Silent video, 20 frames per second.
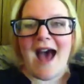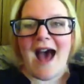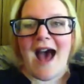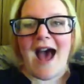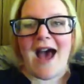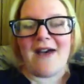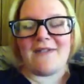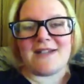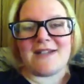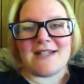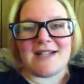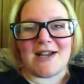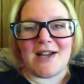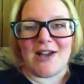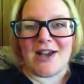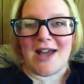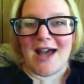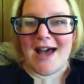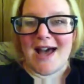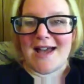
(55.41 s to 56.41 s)
I have to tell
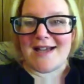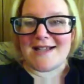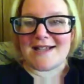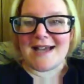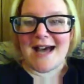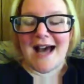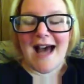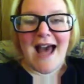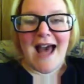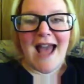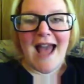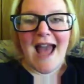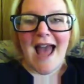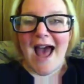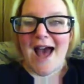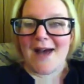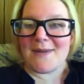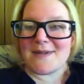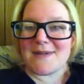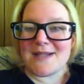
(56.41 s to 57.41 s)
you guys, I
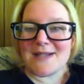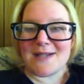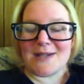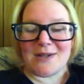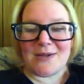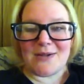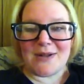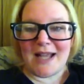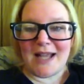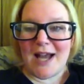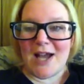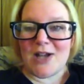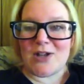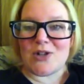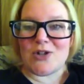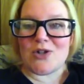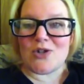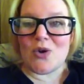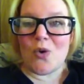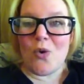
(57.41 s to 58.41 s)
absolutely
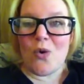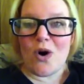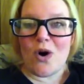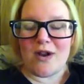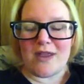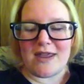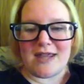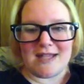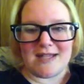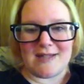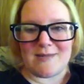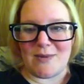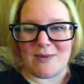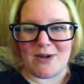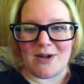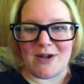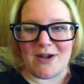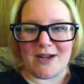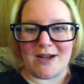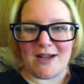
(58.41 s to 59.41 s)
adore this
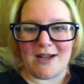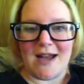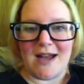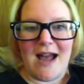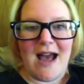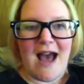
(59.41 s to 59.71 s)
book.